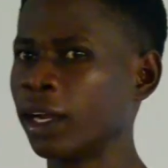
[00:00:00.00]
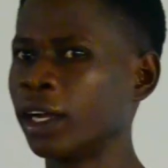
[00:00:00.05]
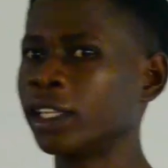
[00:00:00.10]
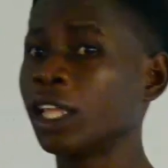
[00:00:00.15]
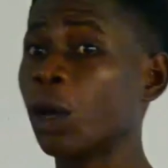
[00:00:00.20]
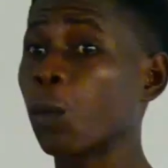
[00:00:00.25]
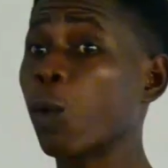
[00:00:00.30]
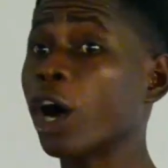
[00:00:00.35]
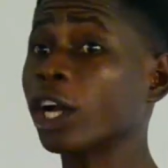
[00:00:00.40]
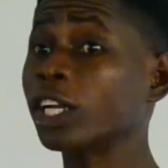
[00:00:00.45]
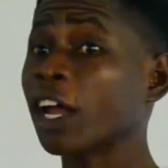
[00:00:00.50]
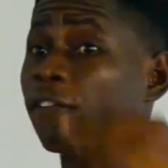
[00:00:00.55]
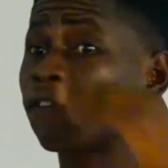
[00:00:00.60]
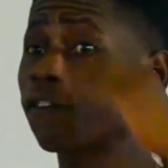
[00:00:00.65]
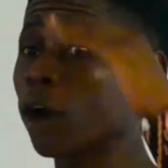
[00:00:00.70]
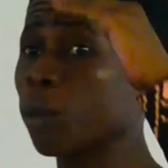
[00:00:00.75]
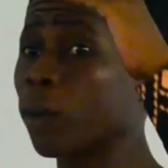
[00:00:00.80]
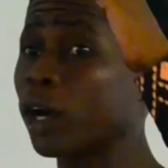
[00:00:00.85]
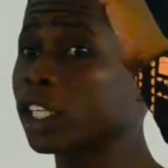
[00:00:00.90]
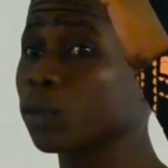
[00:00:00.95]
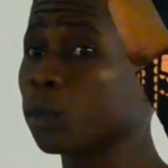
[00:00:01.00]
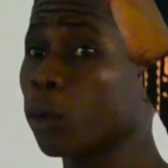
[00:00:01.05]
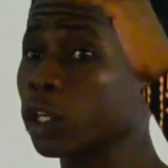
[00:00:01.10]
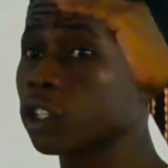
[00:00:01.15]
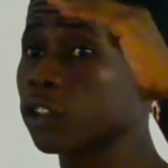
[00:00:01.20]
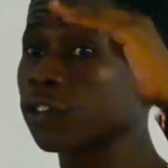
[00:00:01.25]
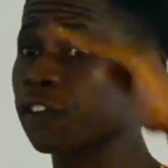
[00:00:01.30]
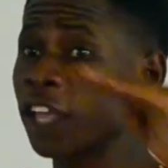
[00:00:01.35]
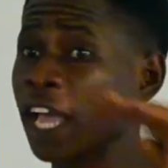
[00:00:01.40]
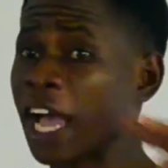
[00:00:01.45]
the water from
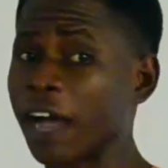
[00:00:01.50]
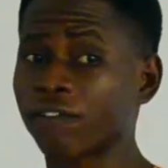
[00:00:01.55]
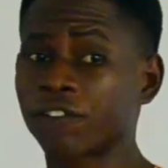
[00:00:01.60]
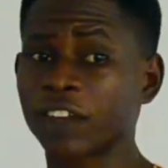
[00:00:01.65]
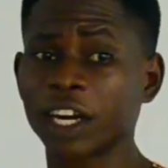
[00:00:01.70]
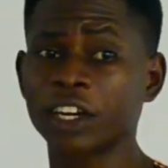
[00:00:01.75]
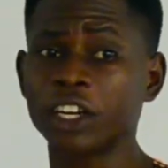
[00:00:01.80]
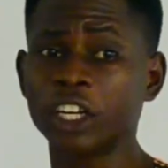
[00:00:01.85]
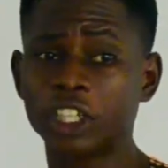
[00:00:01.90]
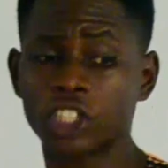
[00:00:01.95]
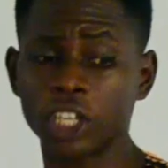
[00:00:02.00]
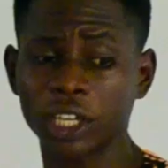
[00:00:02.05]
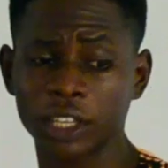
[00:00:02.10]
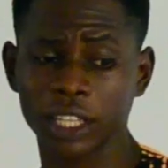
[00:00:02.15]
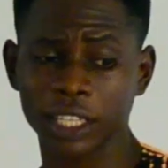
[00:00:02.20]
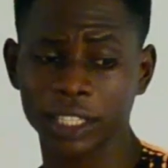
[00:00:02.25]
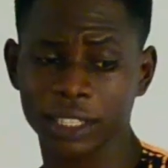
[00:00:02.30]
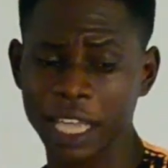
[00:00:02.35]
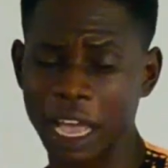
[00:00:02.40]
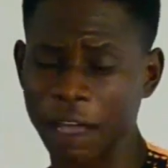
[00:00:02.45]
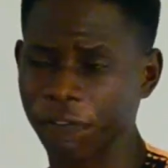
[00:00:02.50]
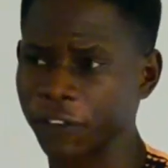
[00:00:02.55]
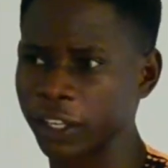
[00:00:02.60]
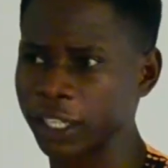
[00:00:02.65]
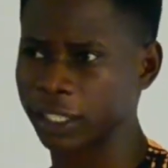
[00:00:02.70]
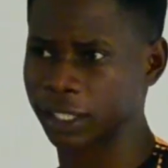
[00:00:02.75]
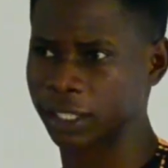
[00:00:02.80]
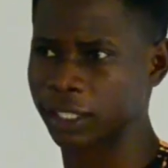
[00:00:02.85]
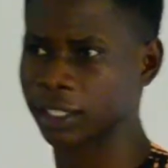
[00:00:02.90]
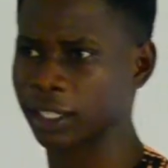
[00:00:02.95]
atmosphere after reaching the
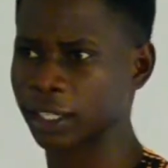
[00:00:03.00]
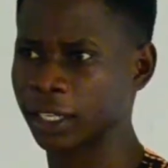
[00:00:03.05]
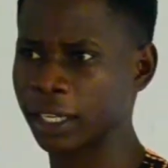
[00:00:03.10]
surface,